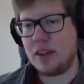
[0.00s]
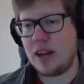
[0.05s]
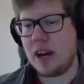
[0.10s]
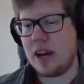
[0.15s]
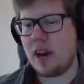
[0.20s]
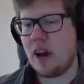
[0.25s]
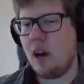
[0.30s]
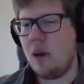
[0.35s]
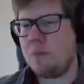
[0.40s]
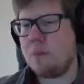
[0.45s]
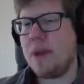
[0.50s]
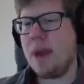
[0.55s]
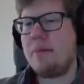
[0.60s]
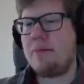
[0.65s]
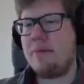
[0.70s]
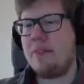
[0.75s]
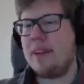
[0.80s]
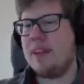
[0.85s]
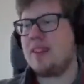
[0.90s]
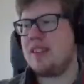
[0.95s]
I hope they
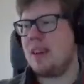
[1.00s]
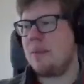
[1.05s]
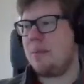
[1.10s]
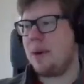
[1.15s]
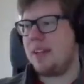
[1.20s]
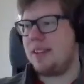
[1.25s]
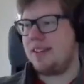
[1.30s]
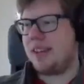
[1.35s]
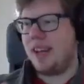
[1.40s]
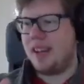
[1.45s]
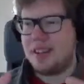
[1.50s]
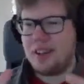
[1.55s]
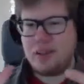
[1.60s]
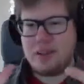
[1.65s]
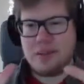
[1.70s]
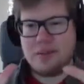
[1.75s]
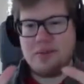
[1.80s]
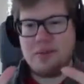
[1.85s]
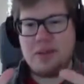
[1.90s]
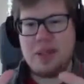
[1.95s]
fix that, but I know
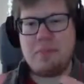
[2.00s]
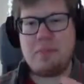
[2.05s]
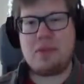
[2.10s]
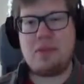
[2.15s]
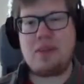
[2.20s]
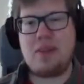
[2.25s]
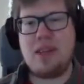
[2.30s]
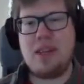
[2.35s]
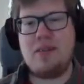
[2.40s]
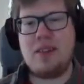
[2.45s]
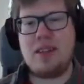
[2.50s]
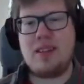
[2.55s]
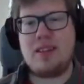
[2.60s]
the Reapers could even